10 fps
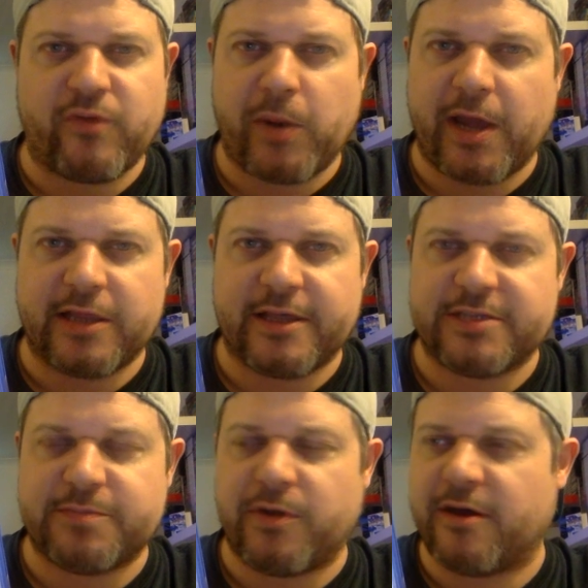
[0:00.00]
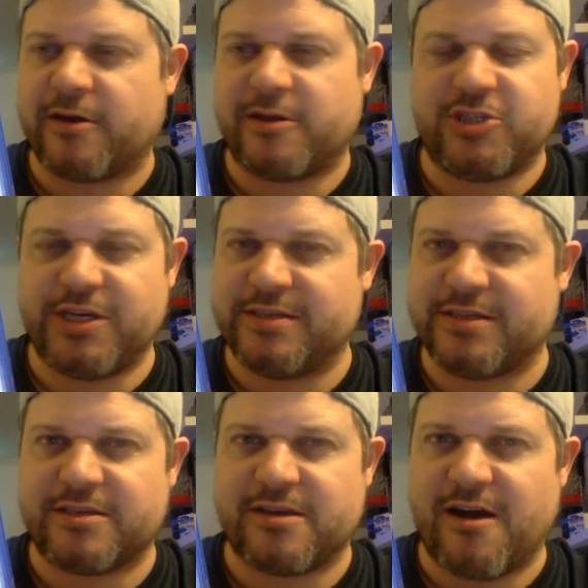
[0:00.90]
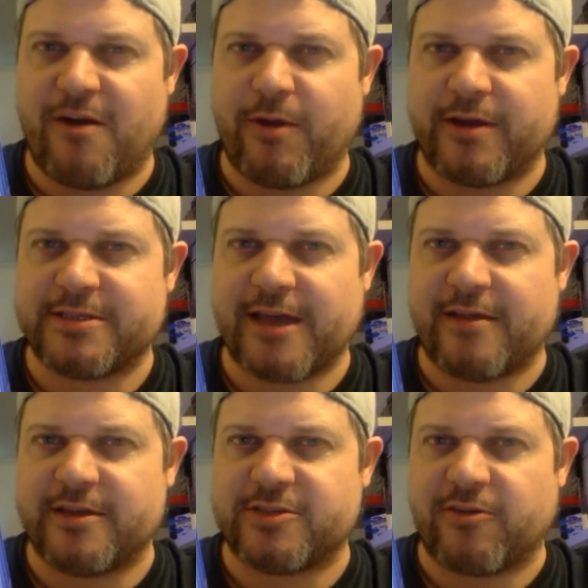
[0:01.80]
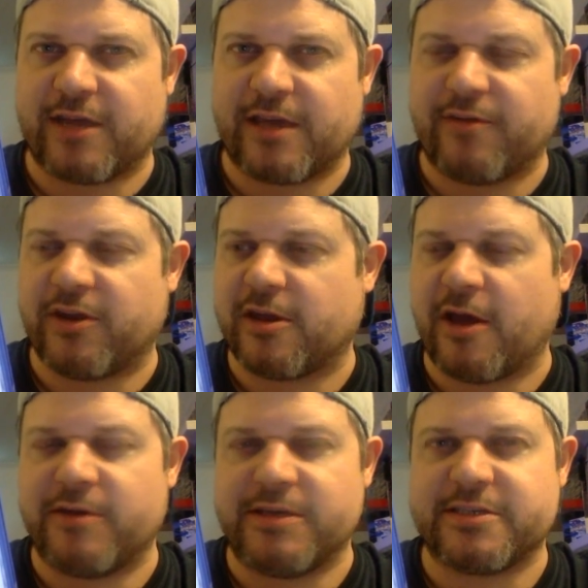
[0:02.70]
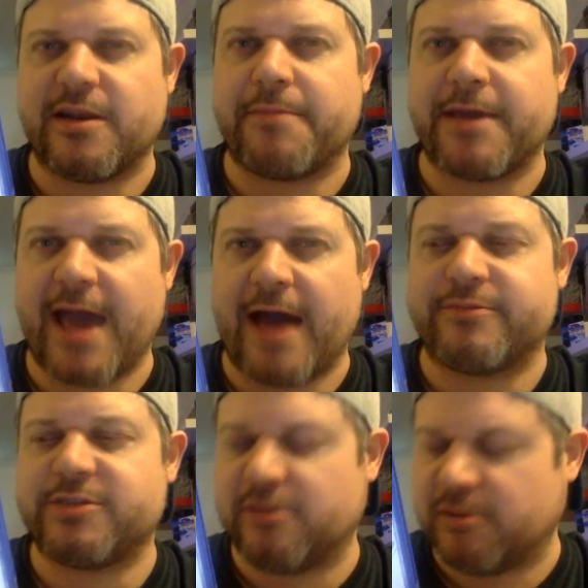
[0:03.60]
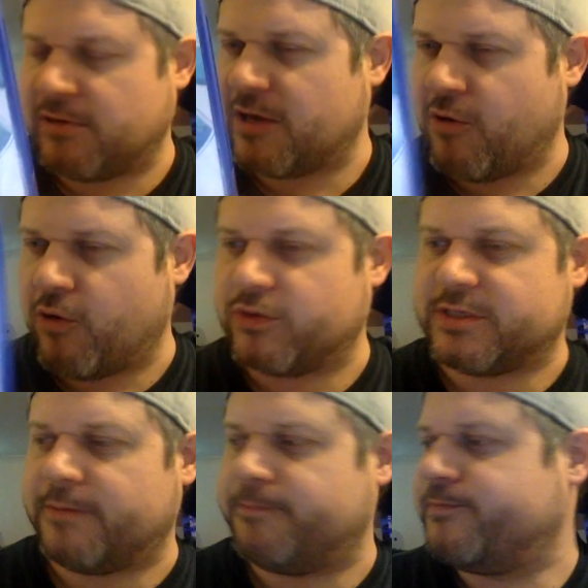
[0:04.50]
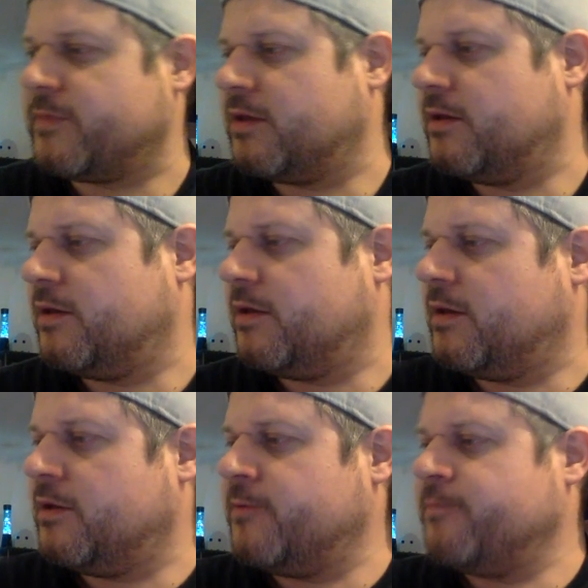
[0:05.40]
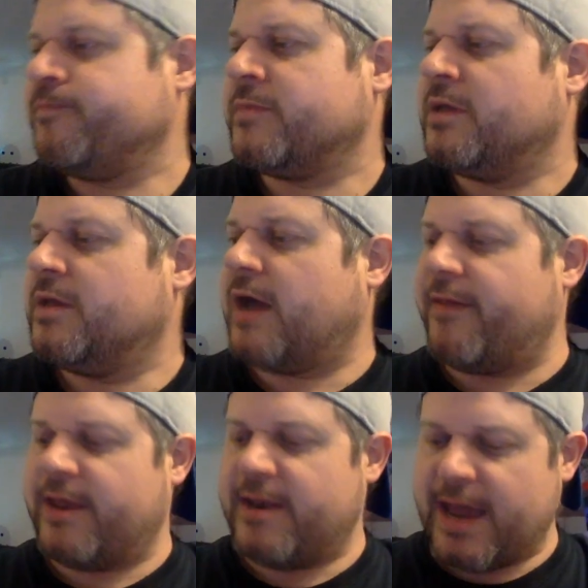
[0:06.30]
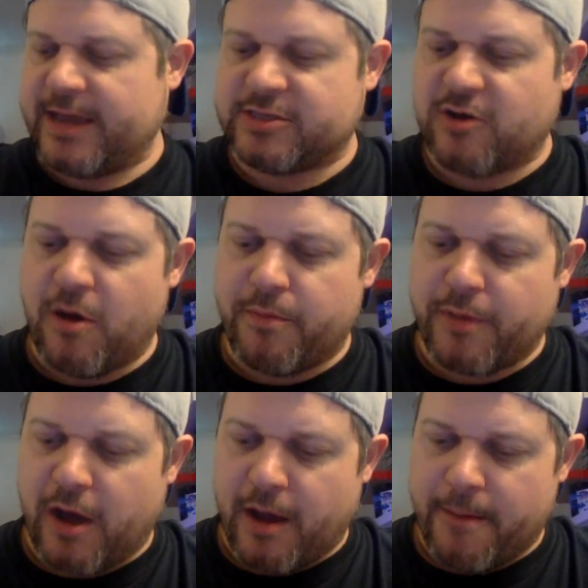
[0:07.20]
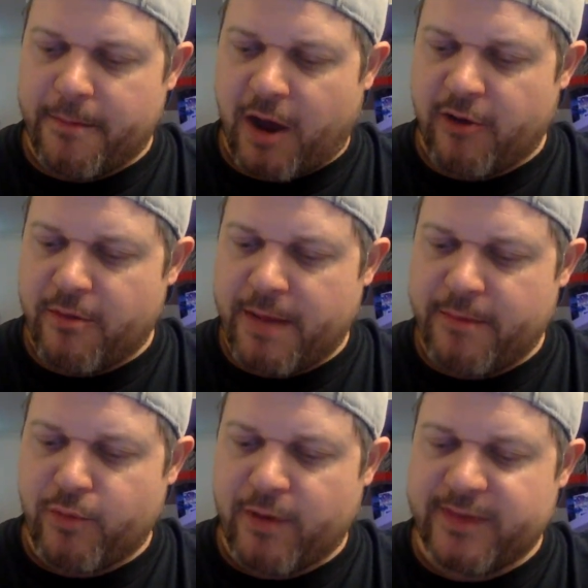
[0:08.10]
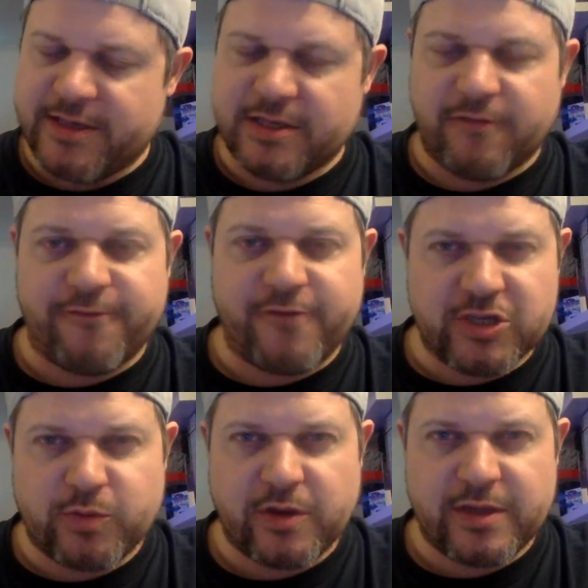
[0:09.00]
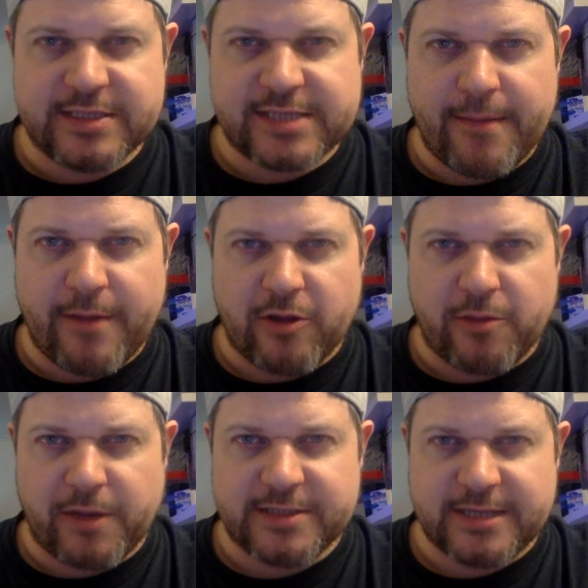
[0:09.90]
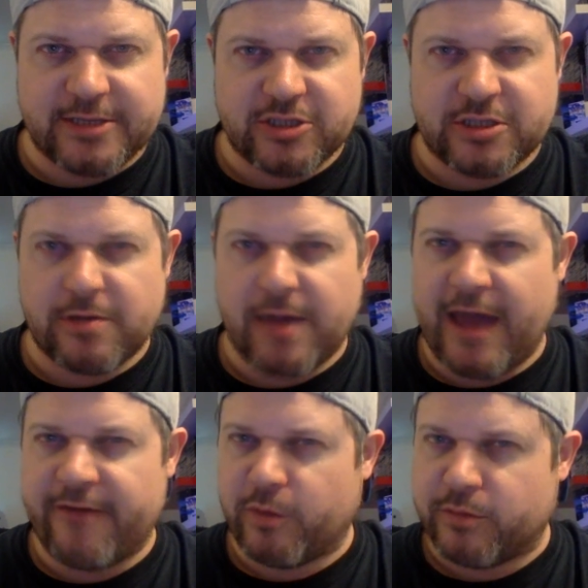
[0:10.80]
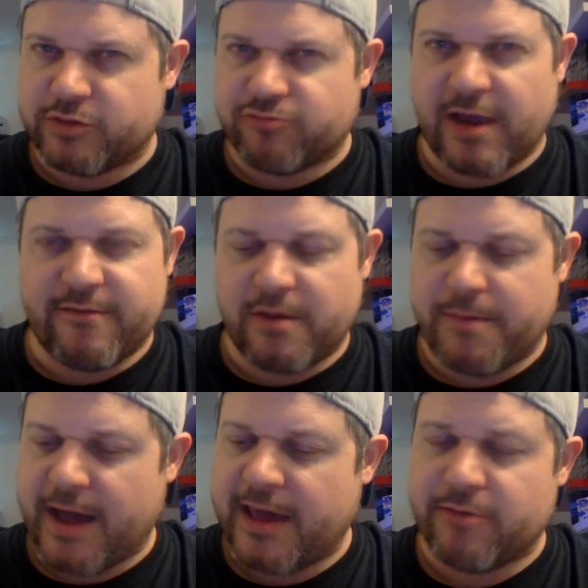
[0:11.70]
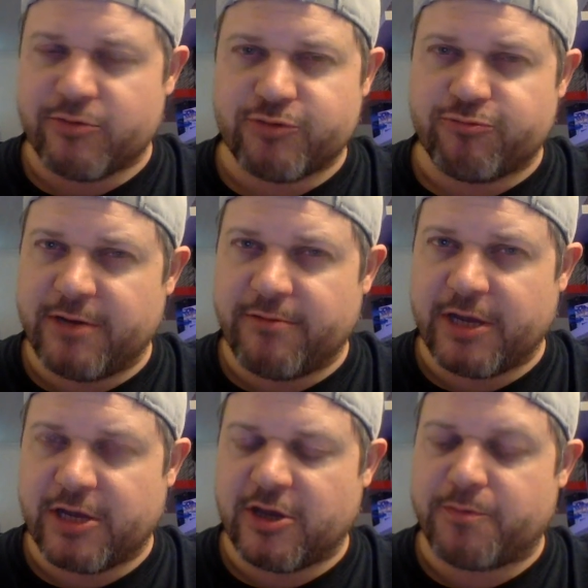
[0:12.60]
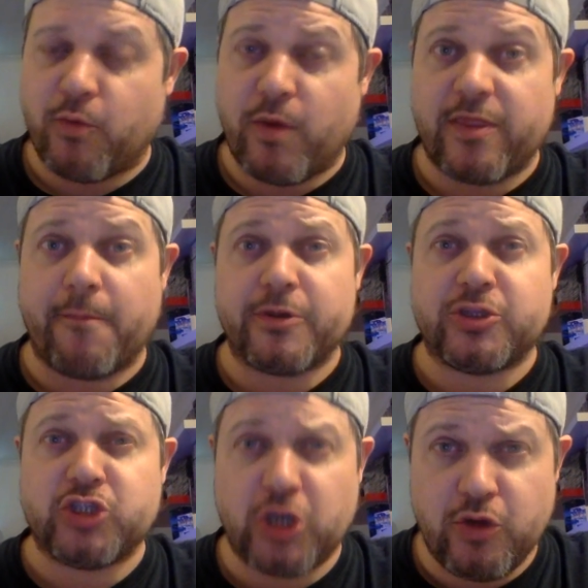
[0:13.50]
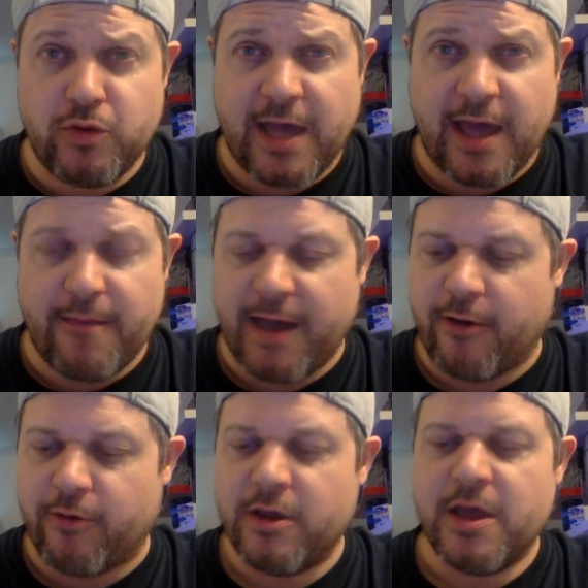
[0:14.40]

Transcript: played this, but Jesus, I can't wait to get this on and give it a go. It's going to be absolutely awesome. And then next up, I remember when the first one of these came out on the PlayStation 2, everyone was raving about it. It was really, really good. But when number 2 came out,